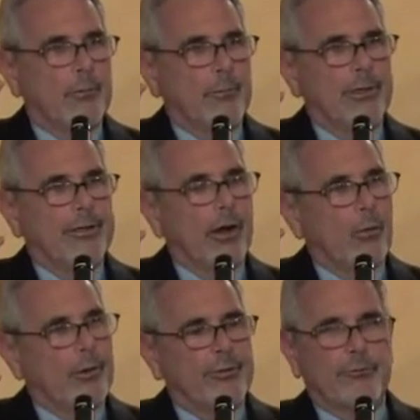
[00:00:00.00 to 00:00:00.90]
be dealt
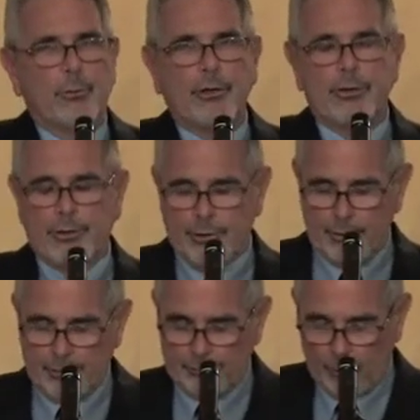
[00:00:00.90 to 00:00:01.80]
with from year to
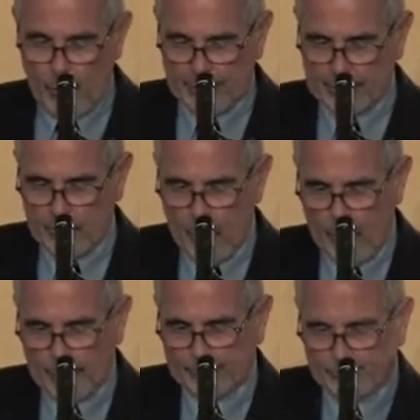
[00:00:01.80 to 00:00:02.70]
year is quite
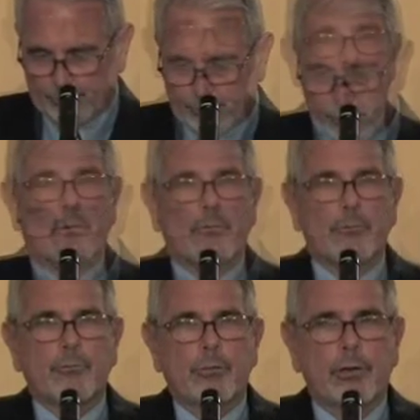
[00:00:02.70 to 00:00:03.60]
small. Our
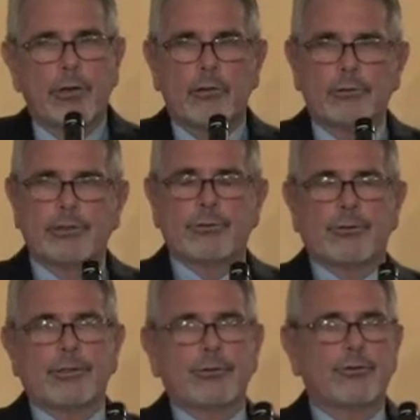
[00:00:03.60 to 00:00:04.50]
political
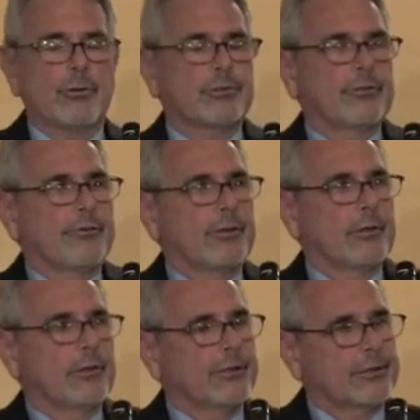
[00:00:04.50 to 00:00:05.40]
districts, in terms of the
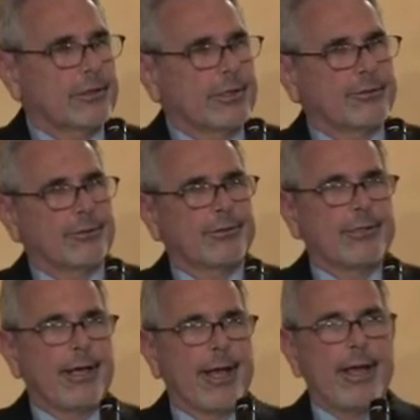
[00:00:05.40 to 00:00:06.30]
legislature
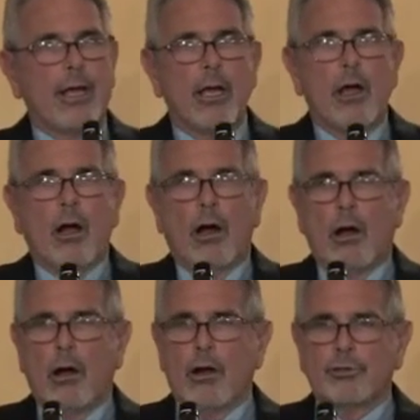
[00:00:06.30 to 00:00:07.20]
today,
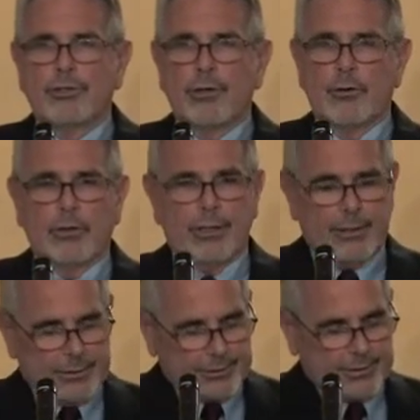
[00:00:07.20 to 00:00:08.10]
are
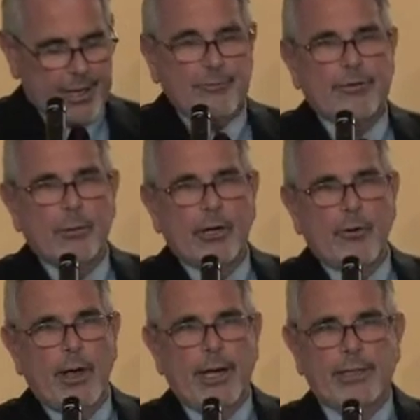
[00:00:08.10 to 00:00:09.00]
generally safe
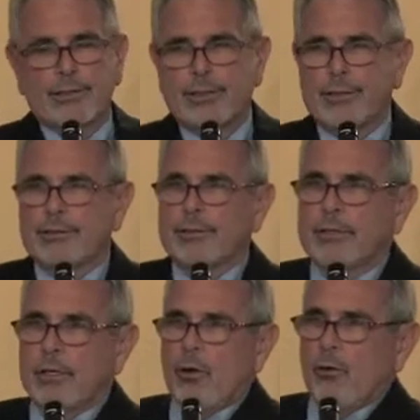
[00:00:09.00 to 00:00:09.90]
Democratic seats
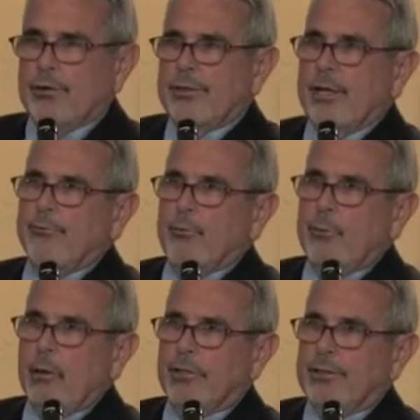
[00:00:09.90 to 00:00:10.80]
or safe
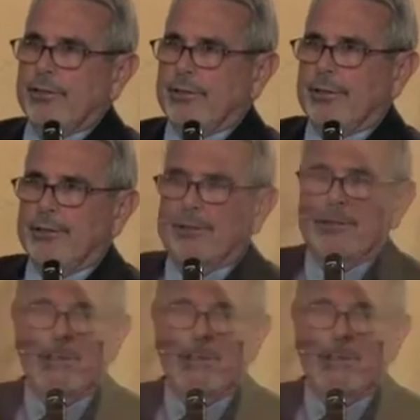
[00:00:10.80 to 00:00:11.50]
Republican seats. And so